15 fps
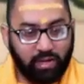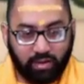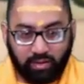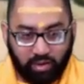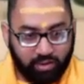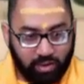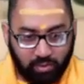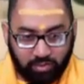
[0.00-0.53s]
And
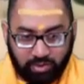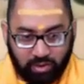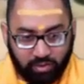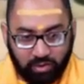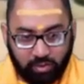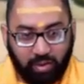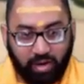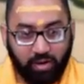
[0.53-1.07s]
like I was
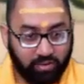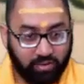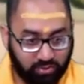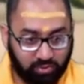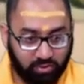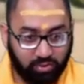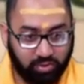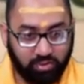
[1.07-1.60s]
telling the parents
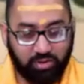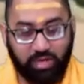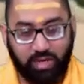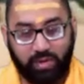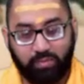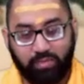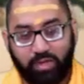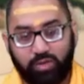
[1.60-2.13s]
during the
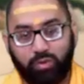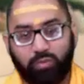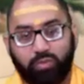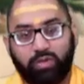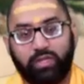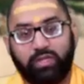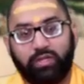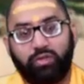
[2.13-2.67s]
time that you
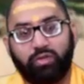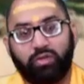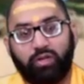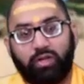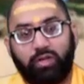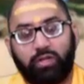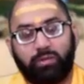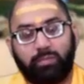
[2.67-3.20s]
were in
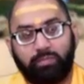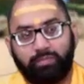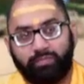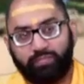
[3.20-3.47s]
your,